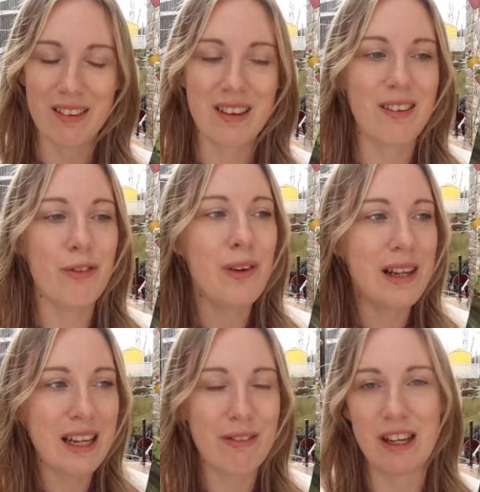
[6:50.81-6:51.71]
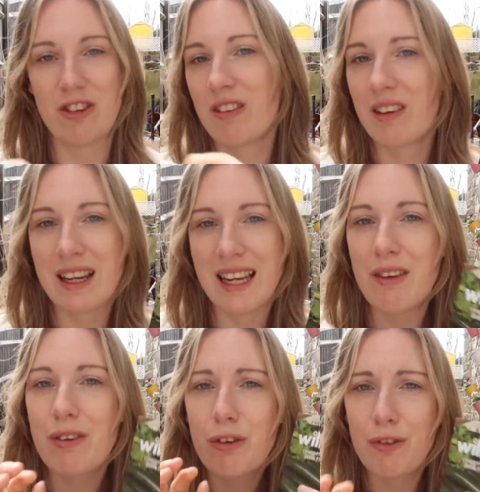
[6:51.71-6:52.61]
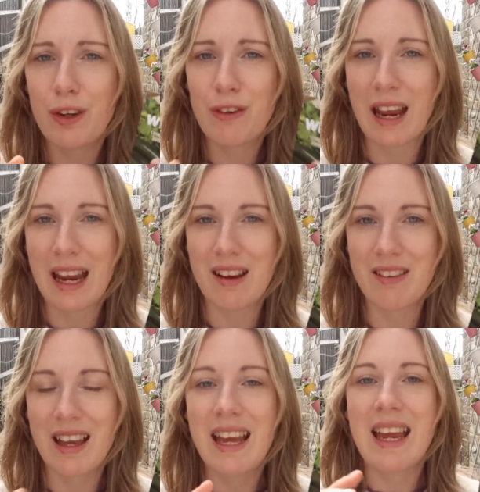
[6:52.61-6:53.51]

because if you leave it just like even a few days,